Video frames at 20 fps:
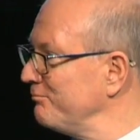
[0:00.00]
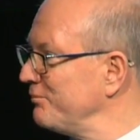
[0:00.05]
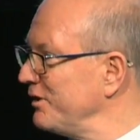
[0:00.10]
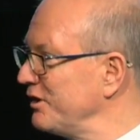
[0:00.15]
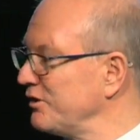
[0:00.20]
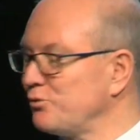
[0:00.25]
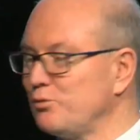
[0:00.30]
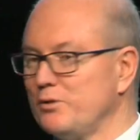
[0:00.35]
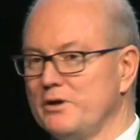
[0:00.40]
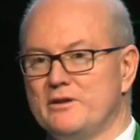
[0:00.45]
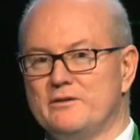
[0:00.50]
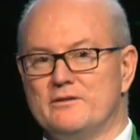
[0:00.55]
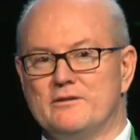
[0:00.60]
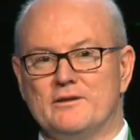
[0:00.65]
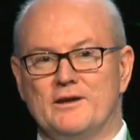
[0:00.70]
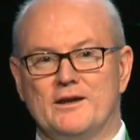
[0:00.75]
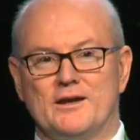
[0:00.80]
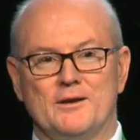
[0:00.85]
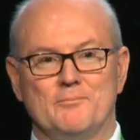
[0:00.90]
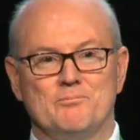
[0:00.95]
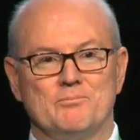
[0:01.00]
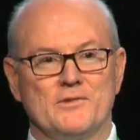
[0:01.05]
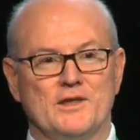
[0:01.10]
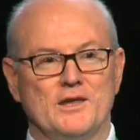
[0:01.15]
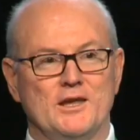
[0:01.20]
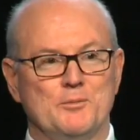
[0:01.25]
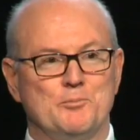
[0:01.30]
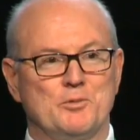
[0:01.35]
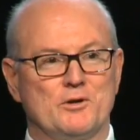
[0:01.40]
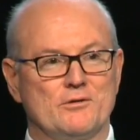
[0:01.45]
between
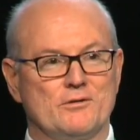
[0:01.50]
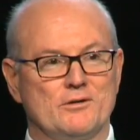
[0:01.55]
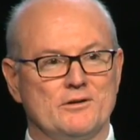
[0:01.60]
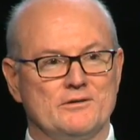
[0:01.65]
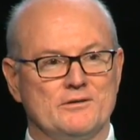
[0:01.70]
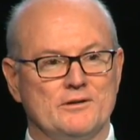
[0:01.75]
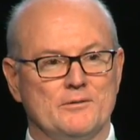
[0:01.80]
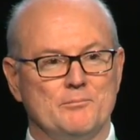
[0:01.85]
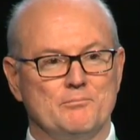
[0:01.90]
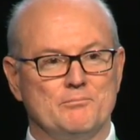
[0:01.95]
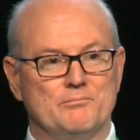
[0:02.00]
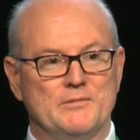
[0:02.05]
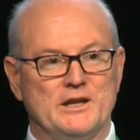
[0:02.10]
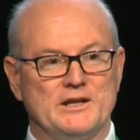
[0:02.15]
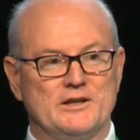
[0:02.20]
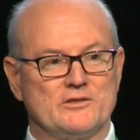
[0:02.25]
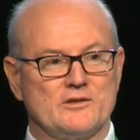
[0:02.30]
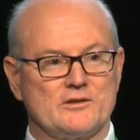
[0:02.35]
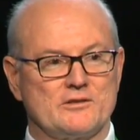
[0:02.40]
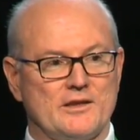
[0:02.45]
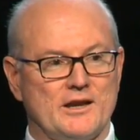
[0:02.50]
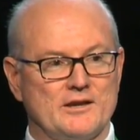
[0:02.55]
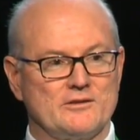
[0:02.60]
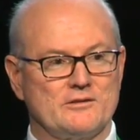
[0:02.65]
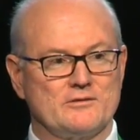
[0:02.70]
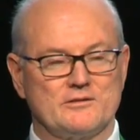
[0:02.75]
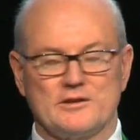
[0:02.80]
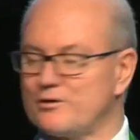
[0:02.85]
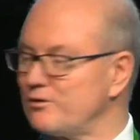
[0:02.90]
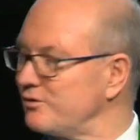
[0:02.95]
IHPA and many of the
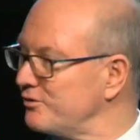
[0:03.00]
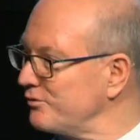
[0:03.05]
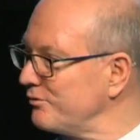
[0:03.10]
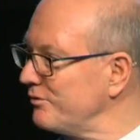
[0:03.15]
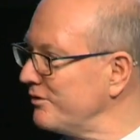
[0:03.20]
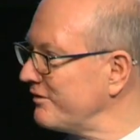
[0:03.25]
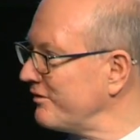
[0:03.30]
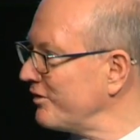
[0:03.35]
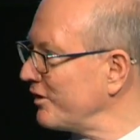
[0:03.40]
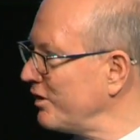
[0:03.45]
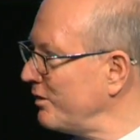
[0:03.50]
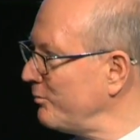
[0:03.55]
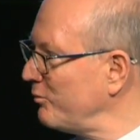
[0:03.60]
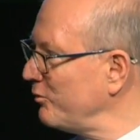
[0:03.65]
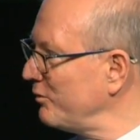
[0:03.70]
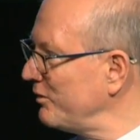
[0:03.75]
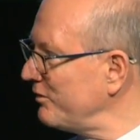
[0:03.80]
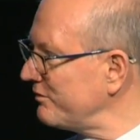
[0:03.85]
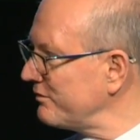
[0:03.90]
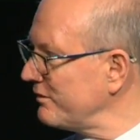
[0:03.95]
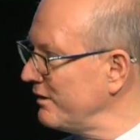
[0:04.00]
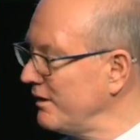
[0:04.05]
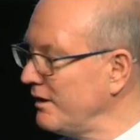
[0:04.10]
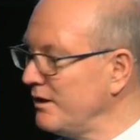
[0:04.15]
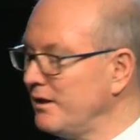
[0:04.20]
states and territories in the Commonwealth.